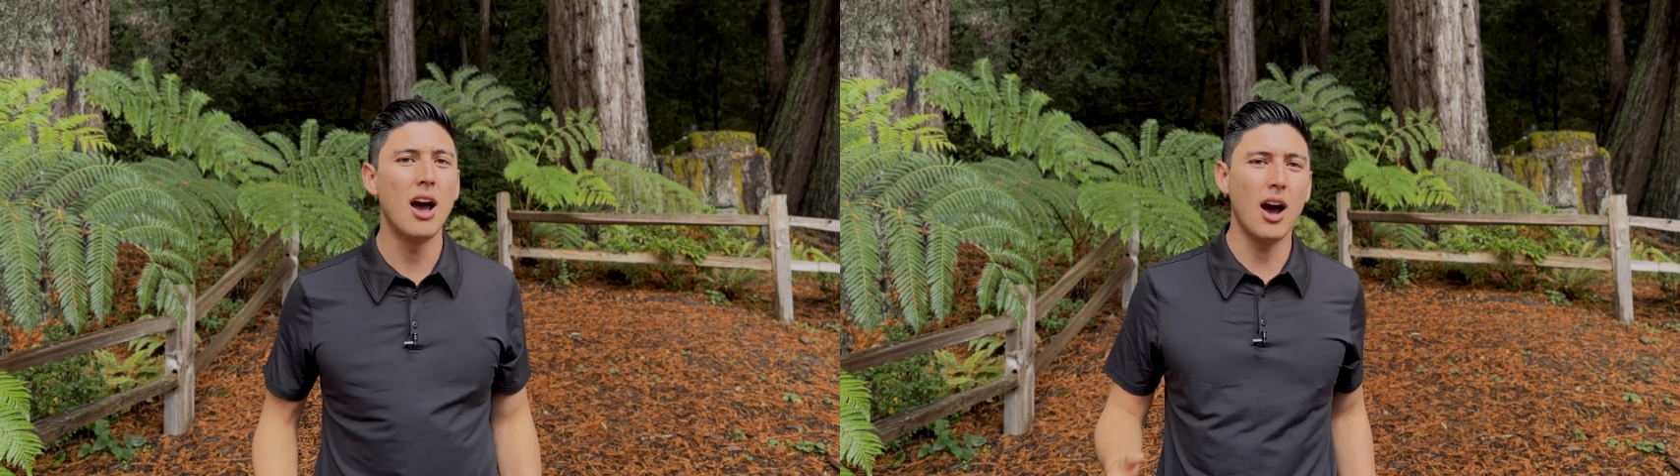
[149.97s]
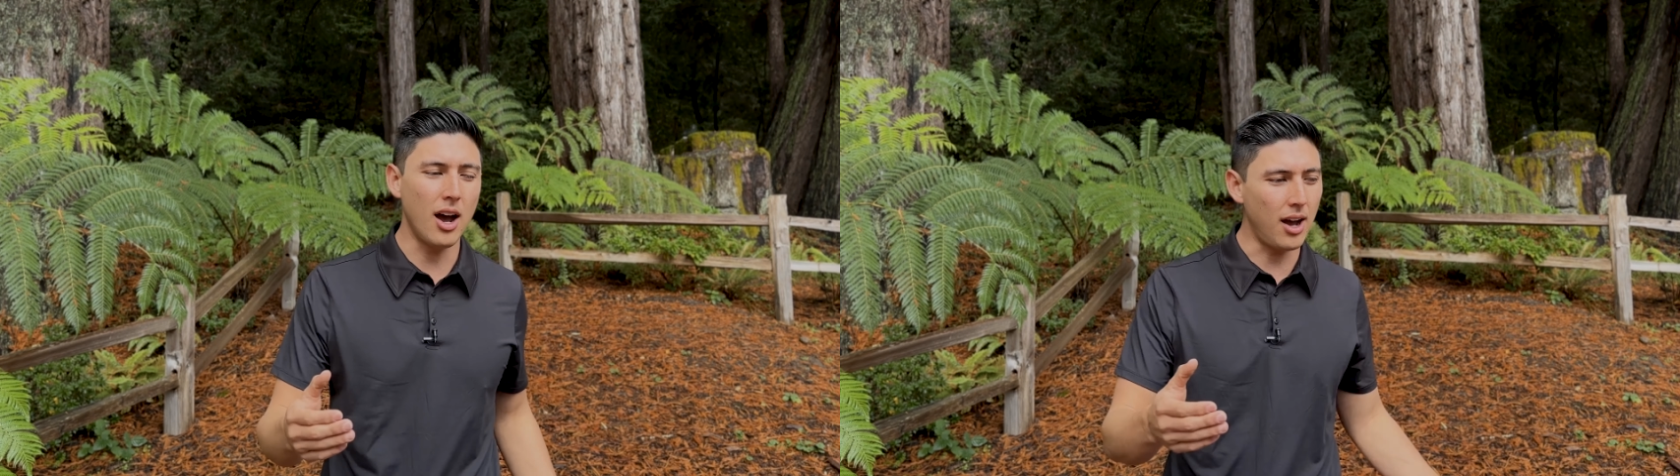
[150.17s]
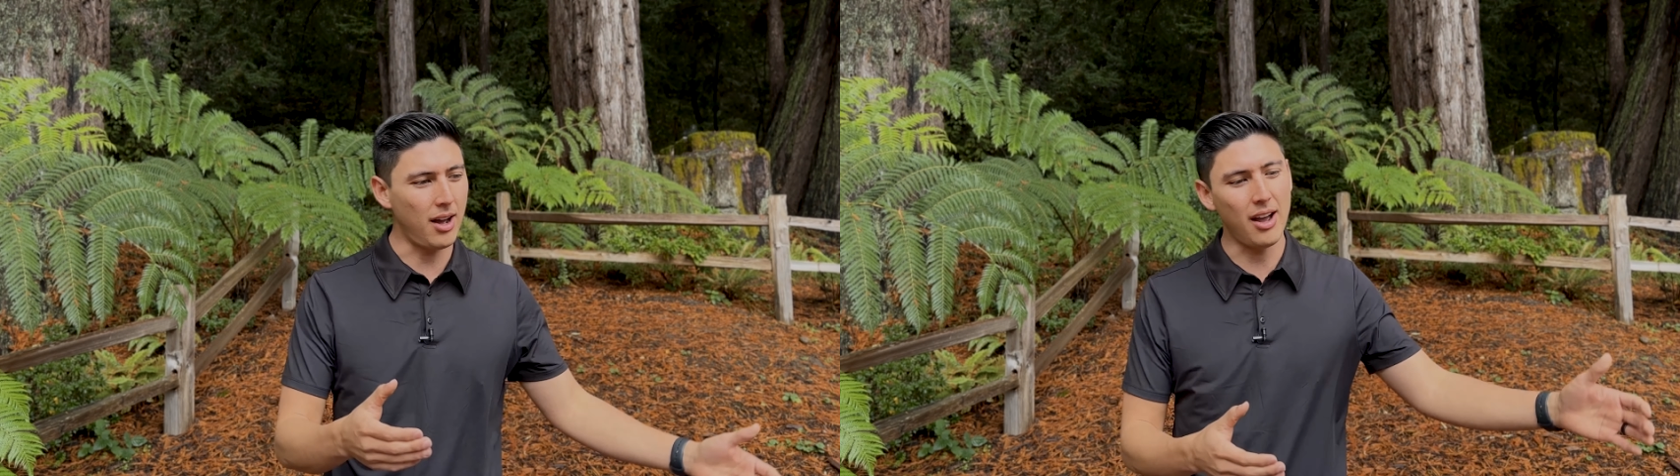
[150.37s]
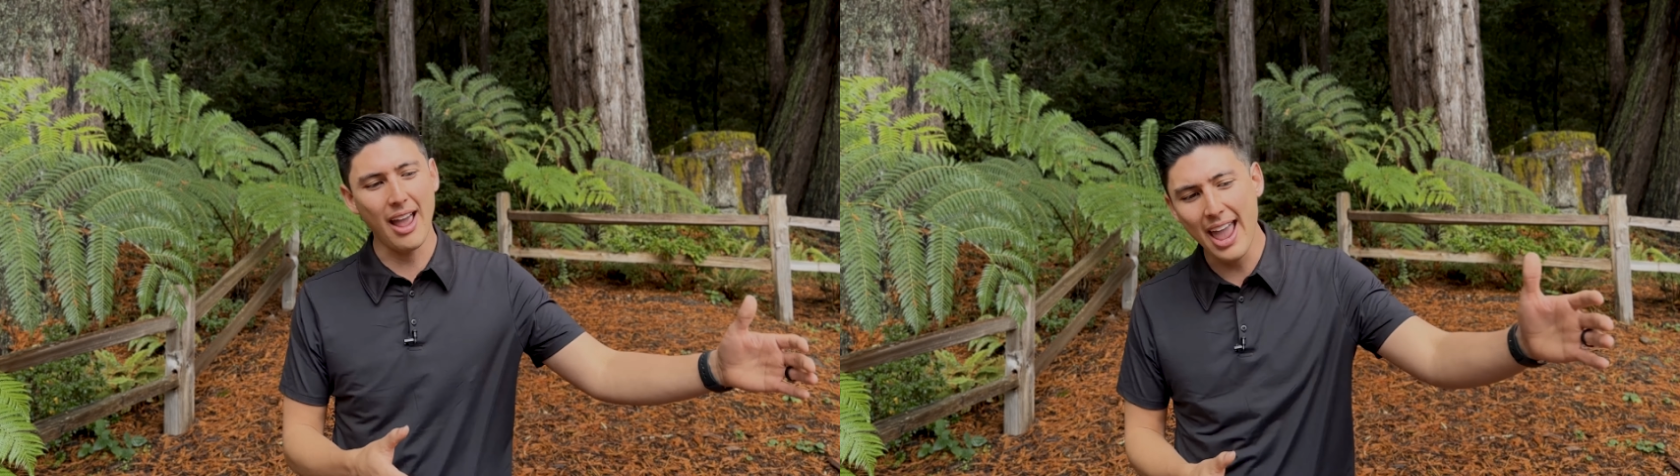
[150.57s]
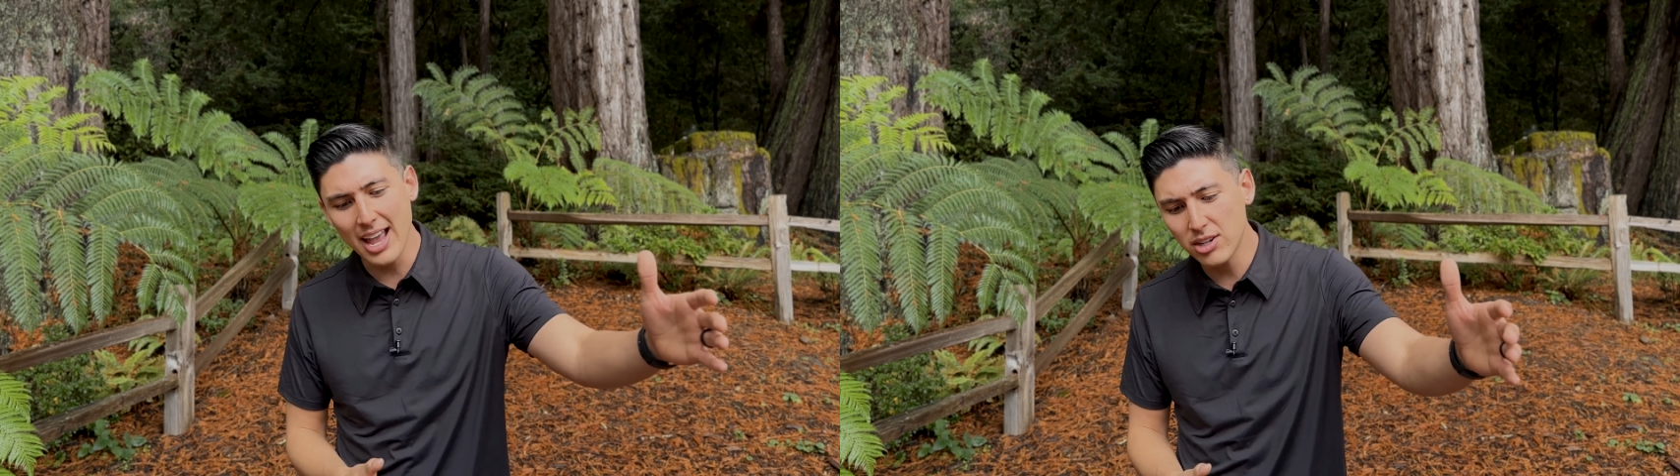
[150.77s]
a
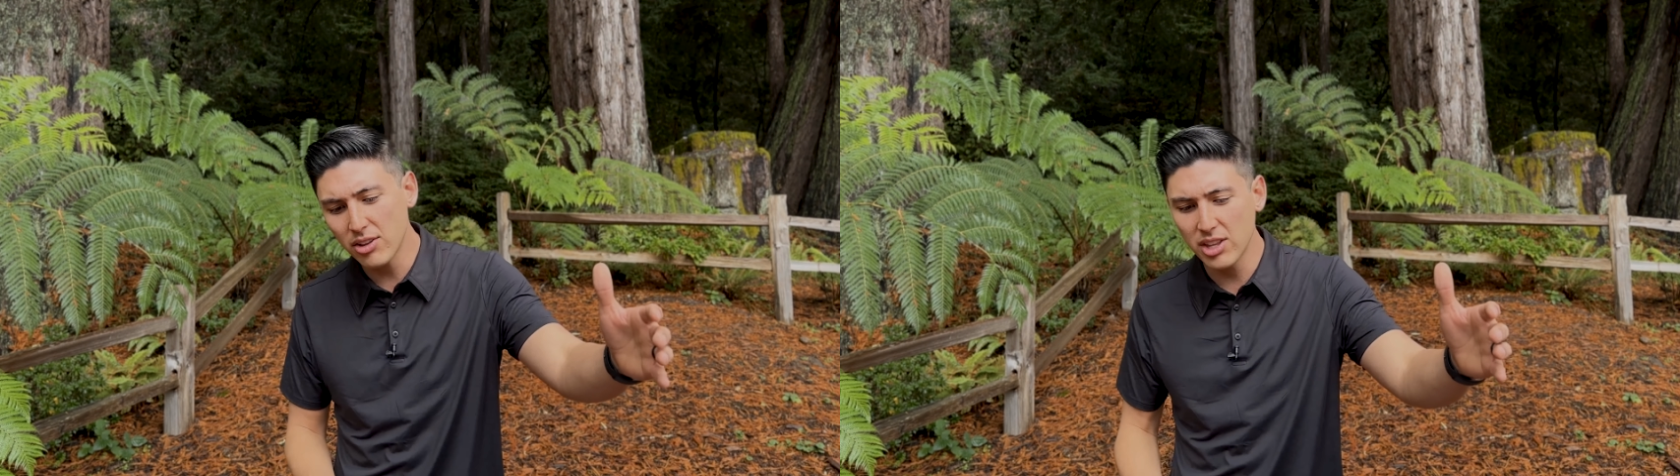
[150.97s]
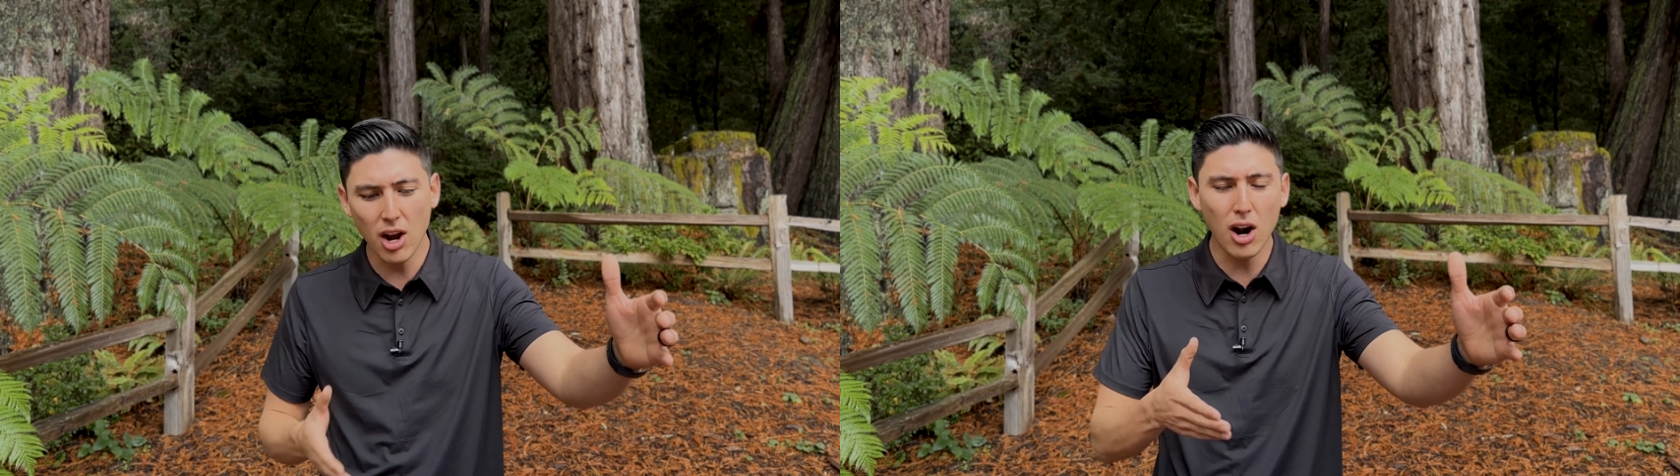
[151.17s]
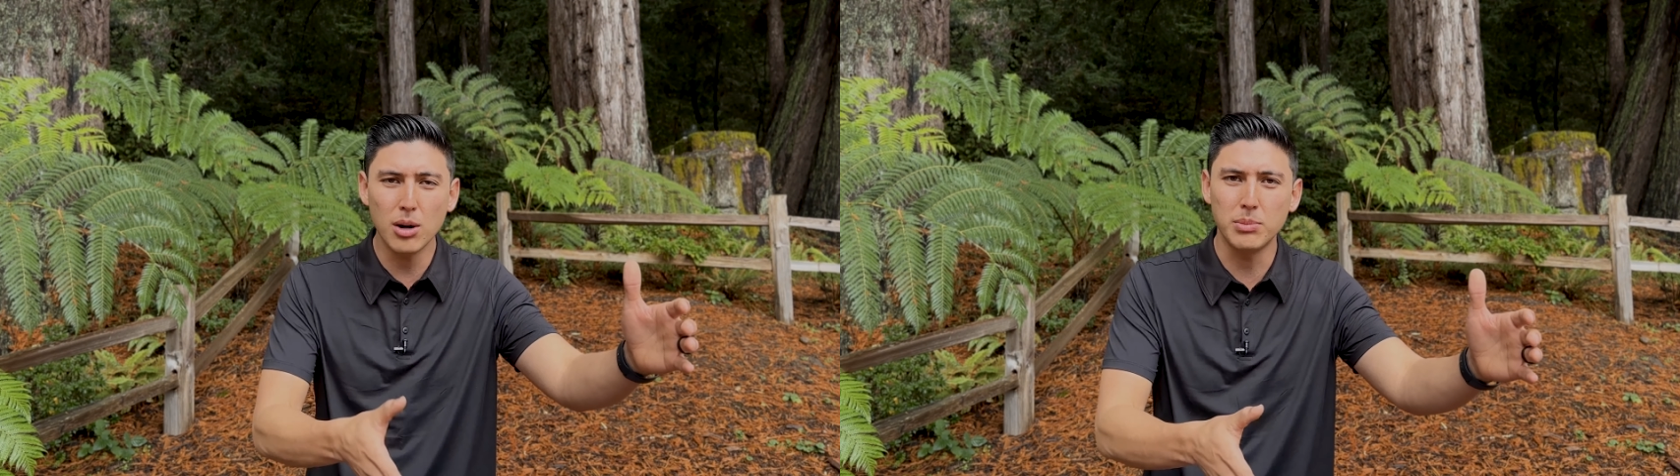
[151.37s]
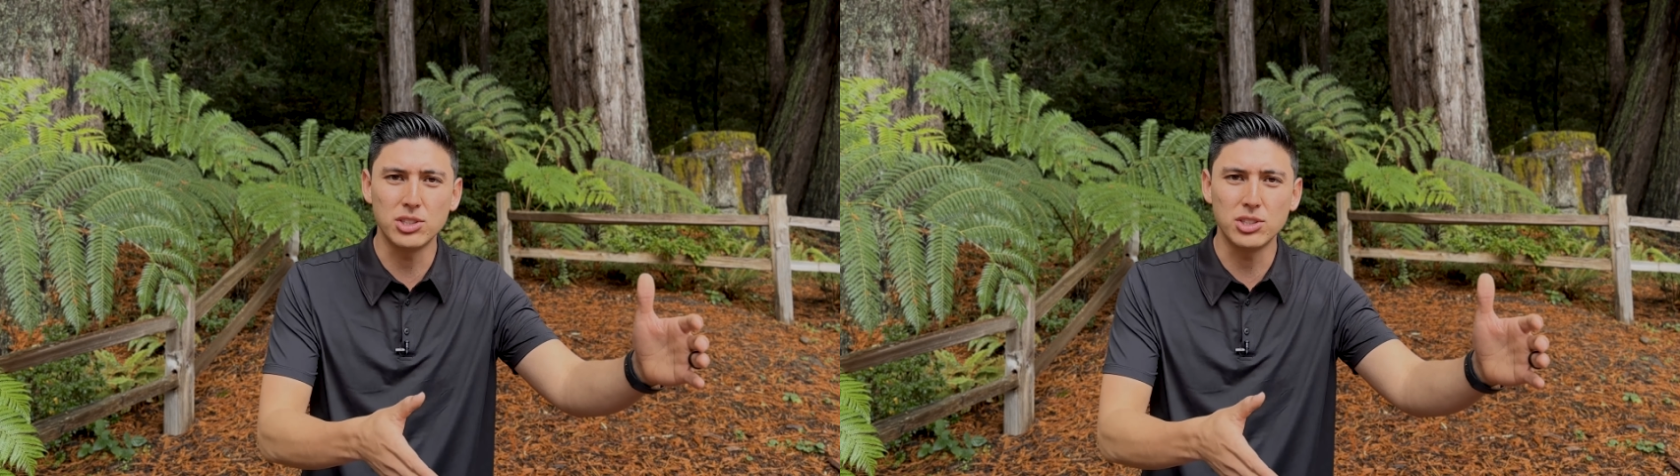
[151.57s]
hand on the arm